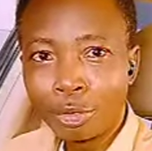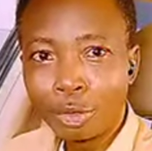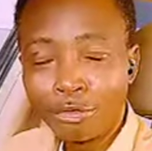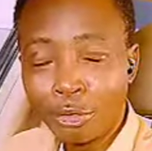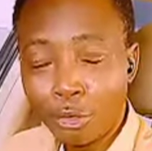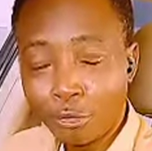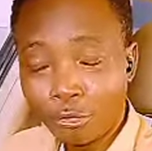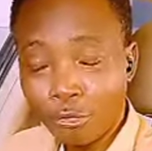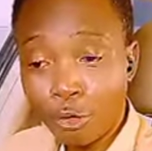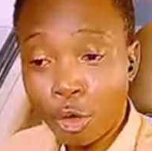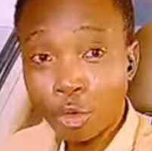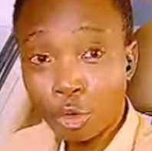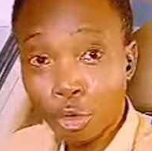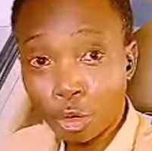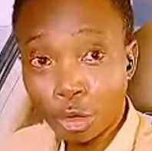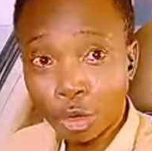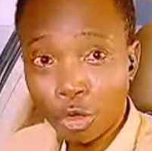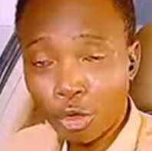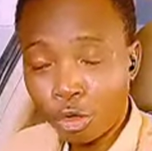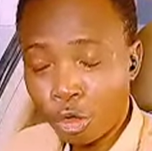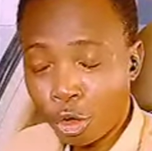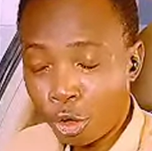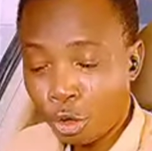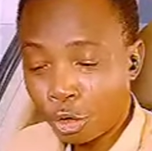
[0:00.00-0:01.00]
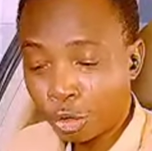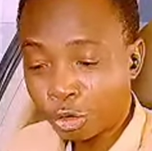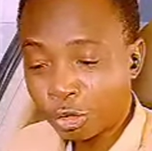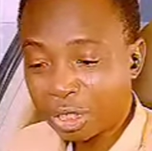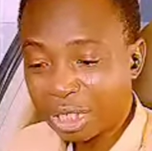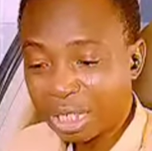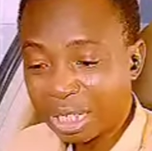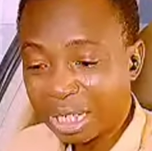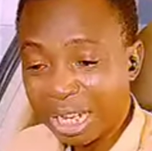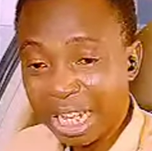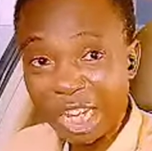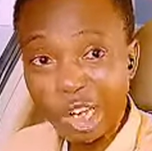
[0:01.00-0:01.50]
4 o'clock on
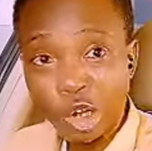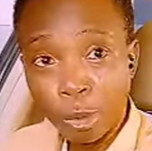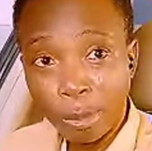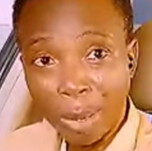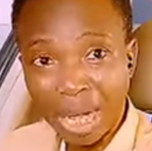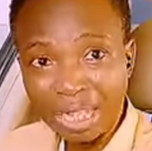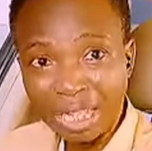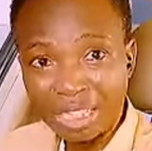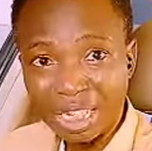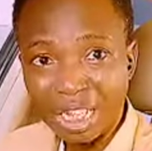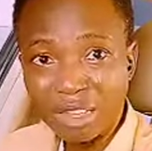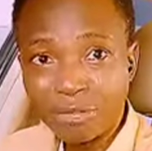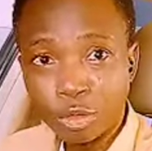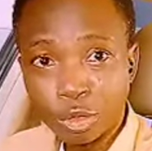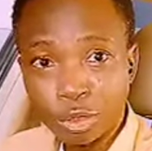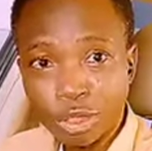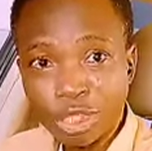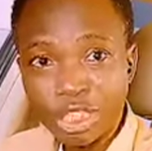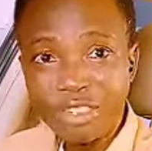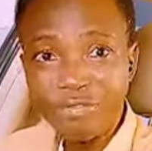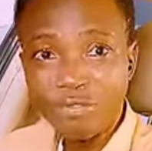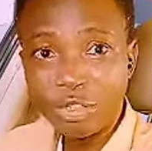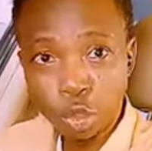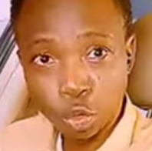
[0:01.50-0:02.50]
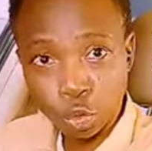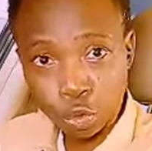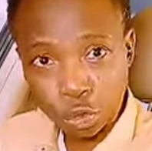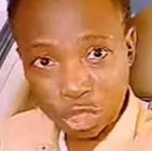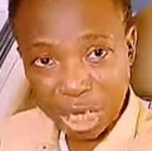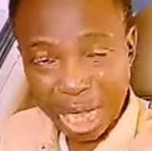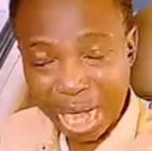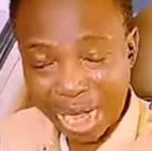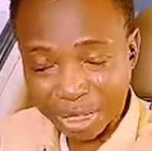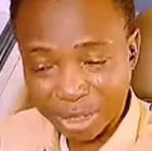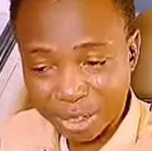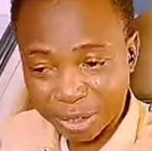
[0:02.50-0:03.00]
a normal day for TV to
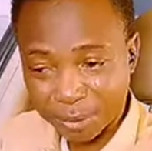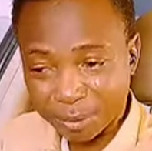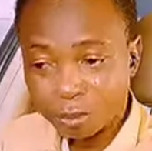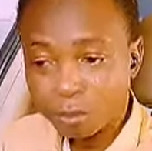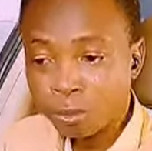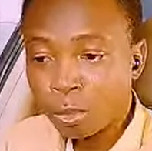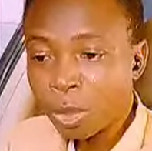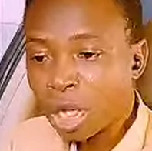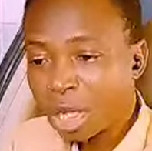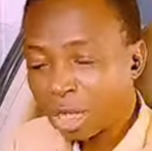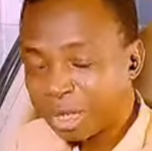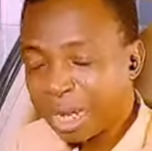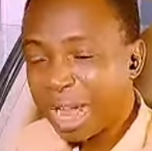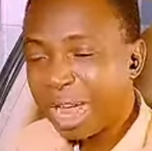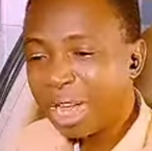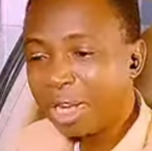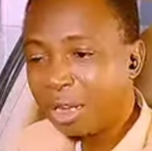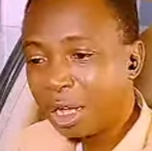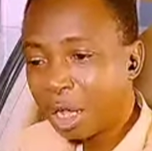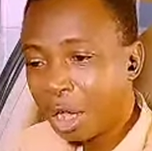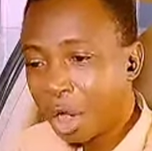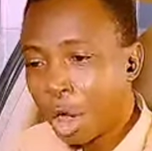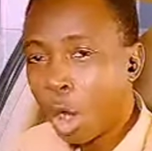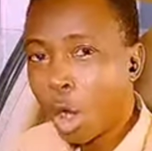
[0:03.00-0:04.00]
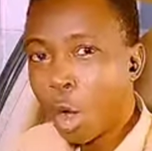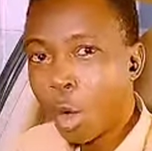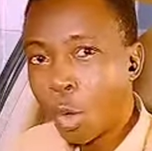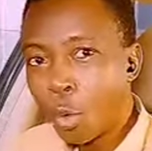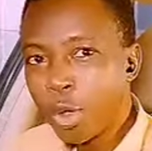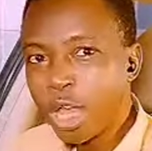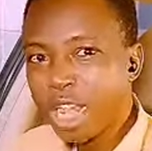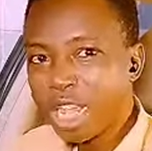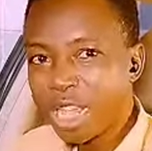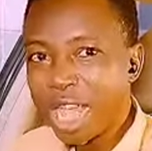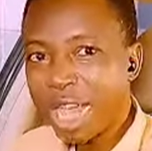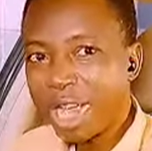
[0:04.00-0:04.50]
start. Then on
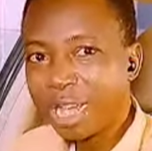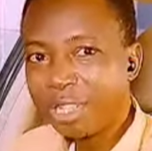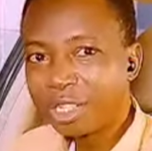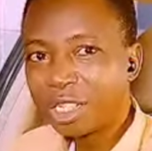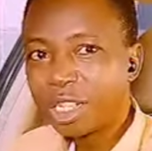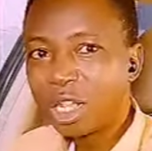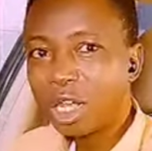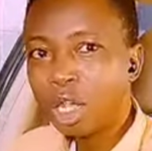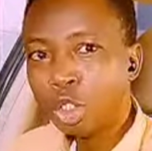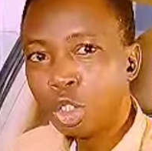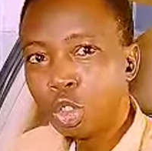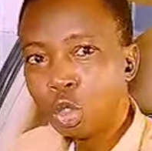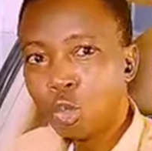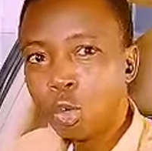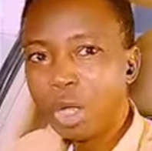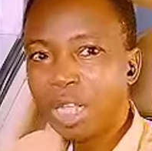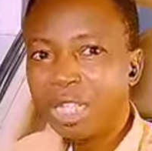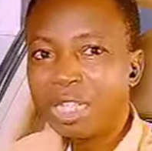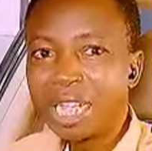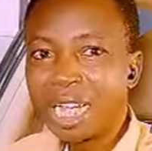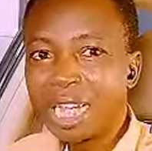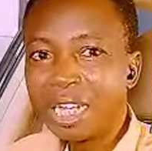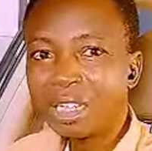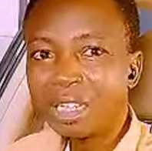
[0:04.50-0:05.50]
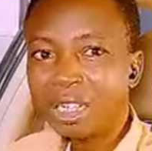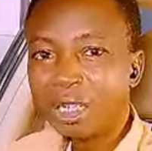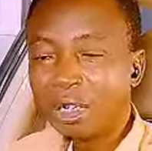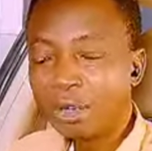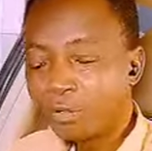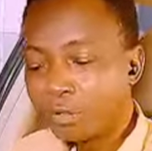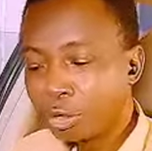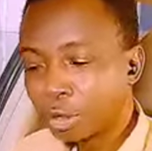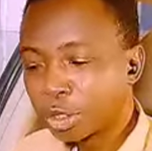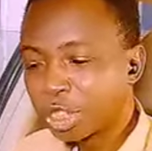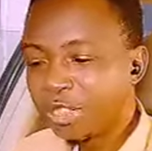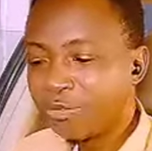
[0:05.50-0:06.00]
weekends, you waited
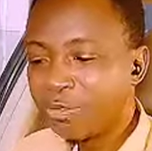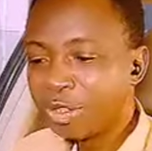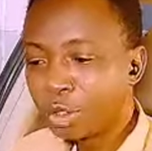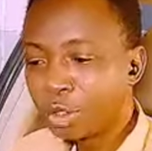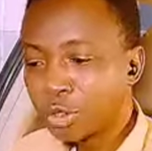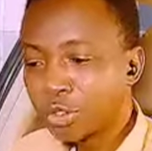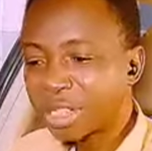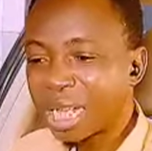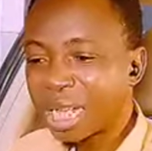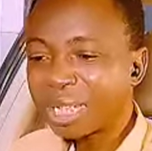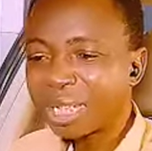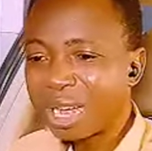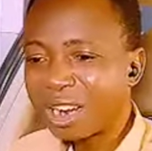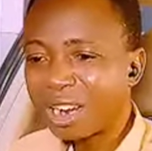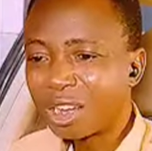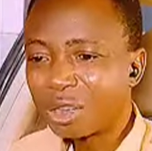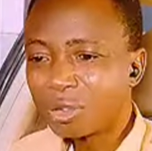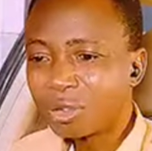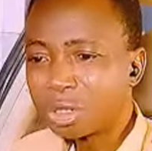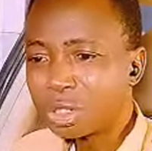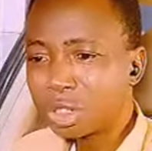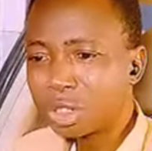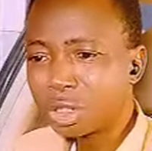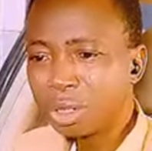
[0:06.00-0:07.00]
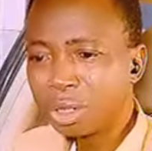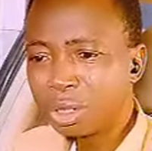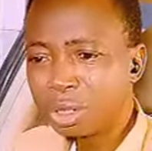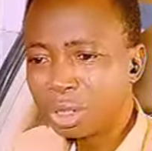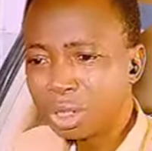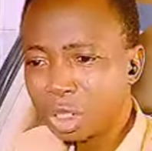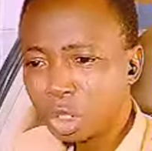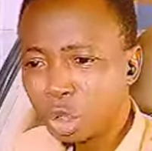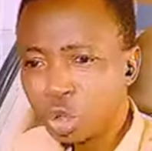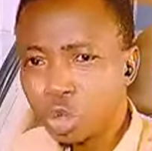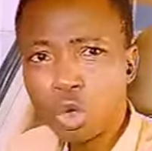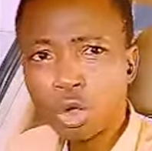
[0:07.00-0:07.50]
for TV to start around
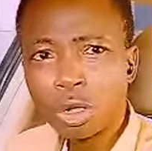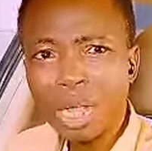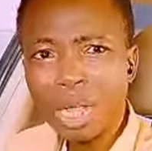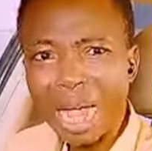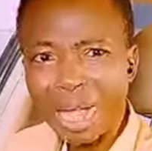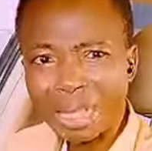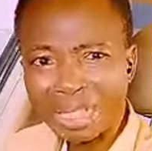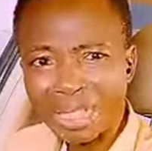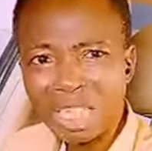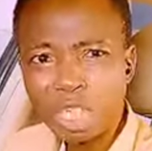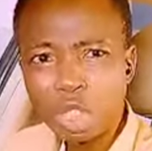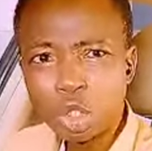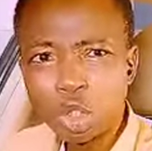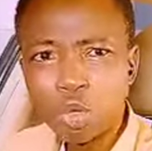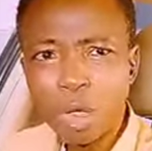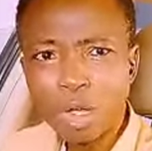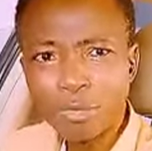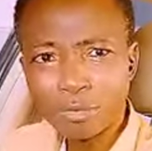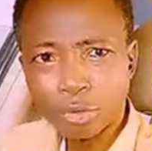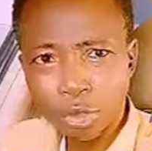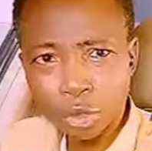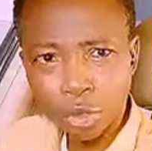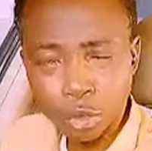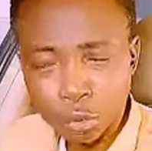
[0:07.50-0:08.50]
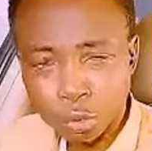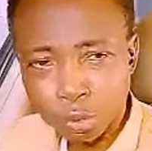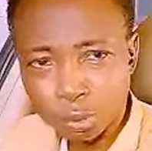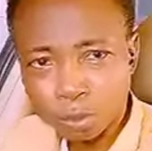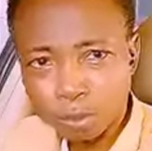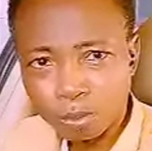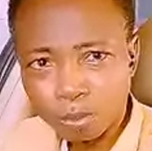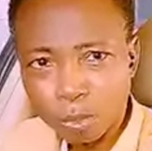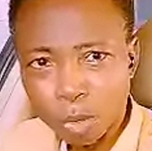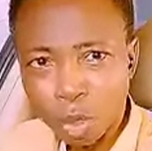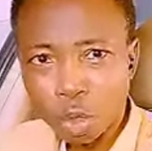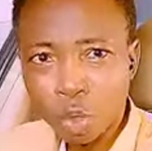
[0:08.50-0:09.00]
12 or so.
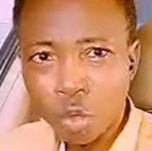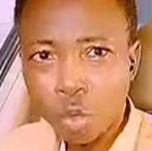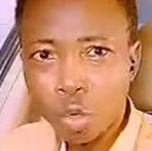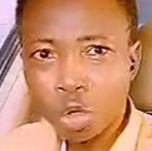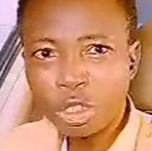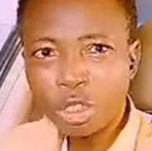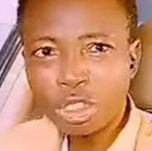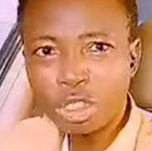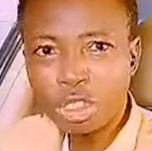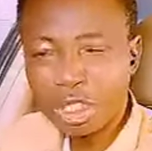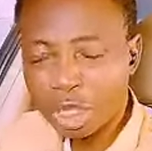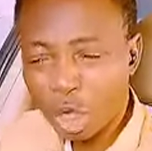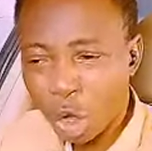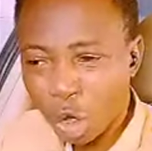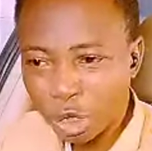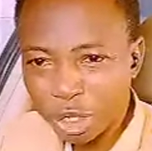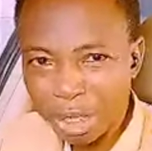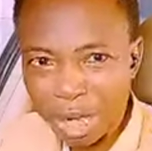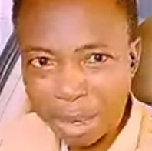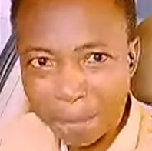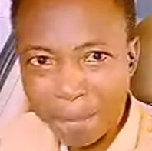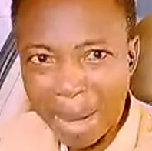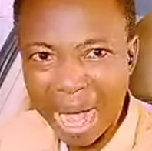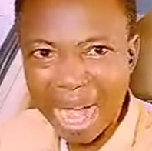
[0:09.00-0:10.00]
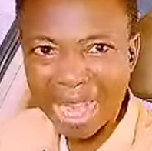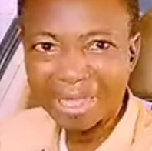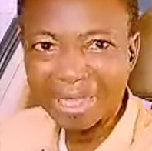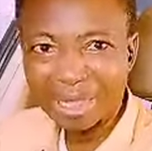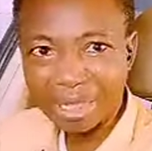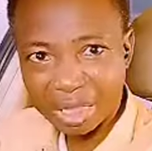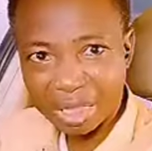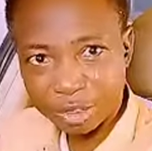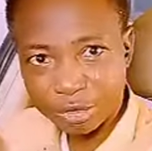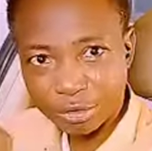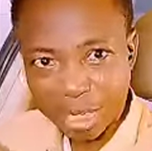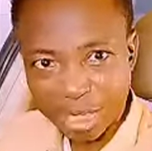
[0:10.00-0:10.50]
You watched on the mat,
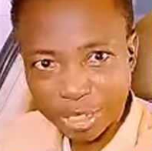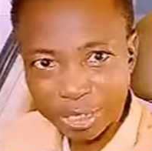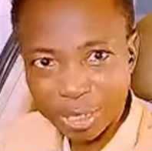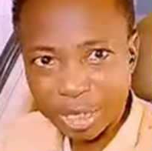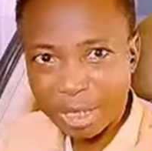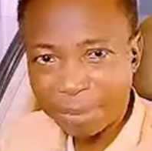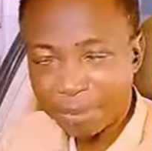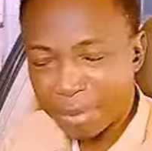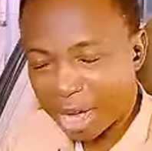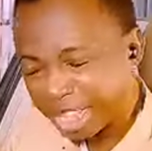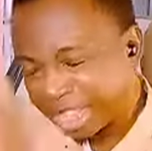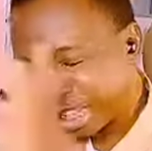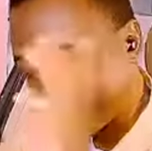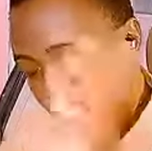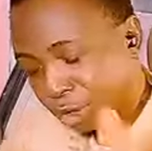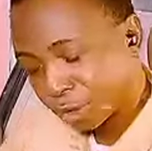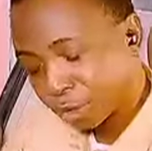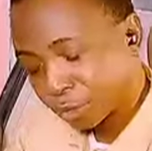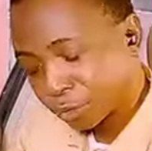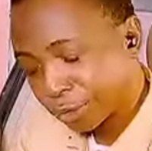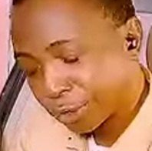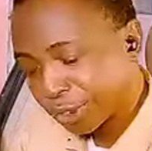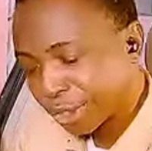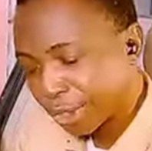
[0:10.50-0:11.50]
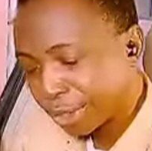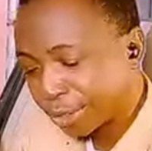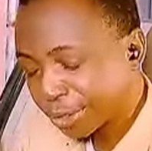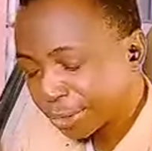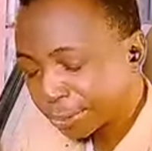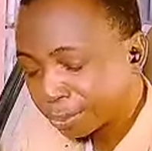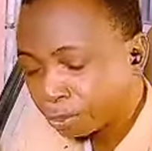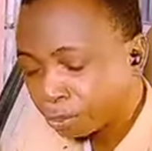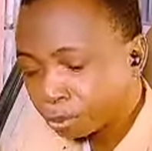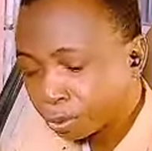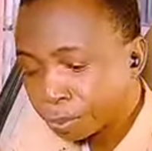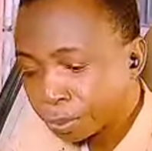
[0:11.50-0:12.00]
the wrestling match, and all of those things.
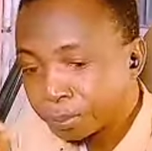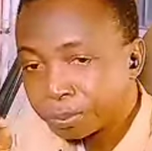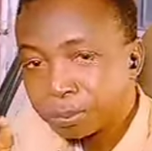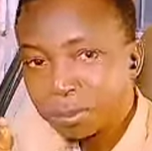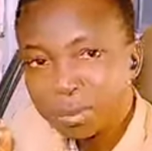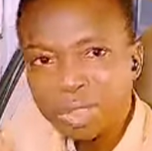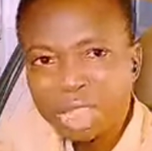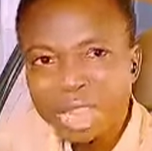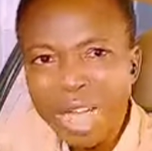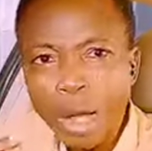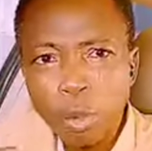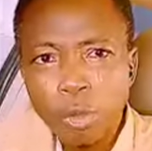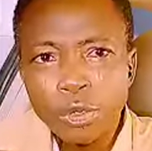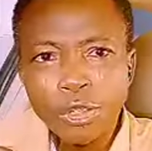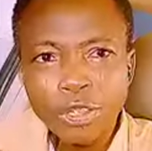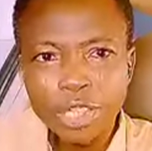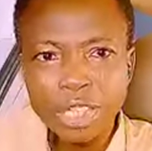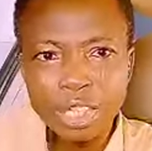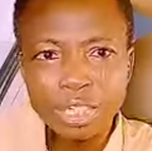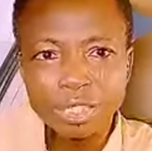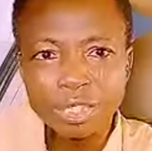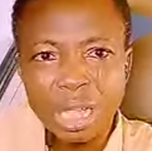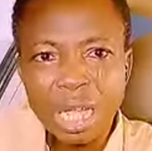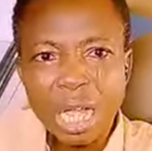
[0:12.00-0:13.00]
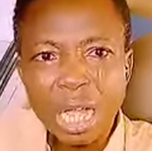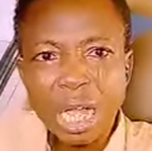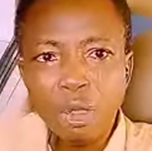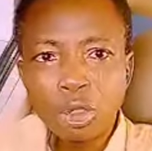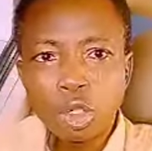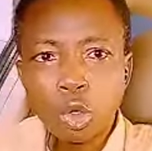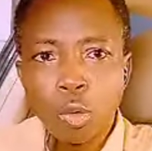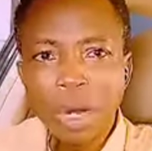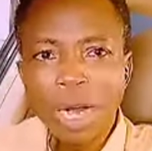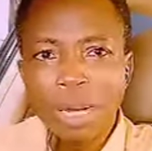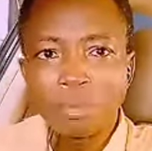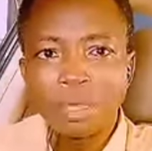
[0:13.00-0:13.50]
That was it. So
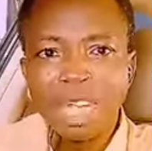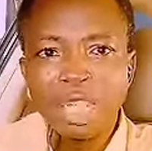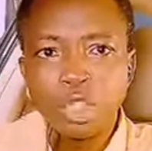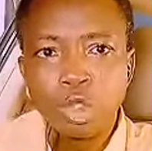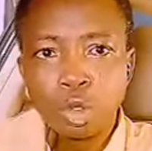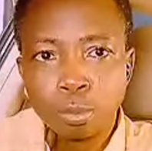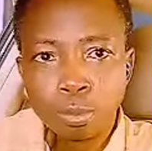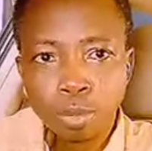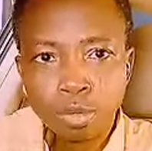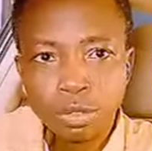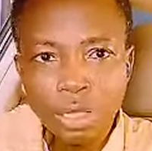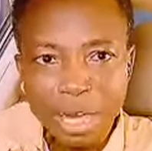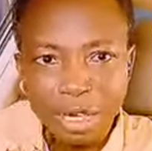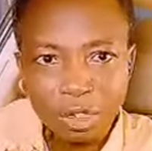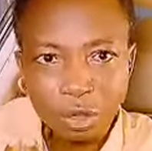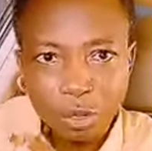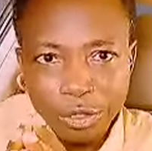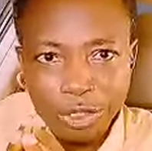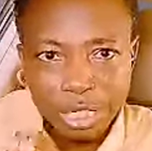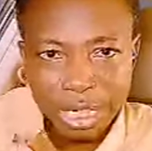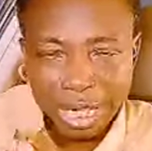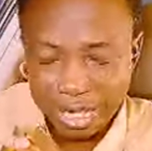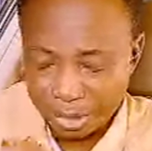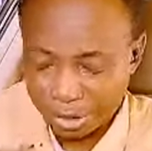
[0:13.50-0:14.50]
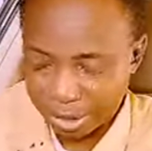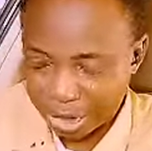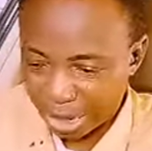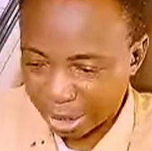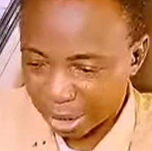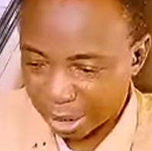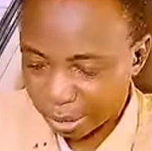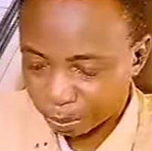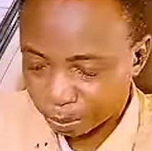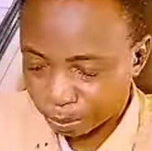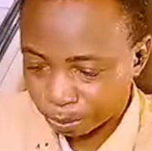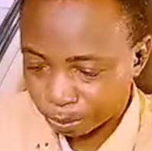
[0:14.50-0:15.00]
what I'm trying to put across here is that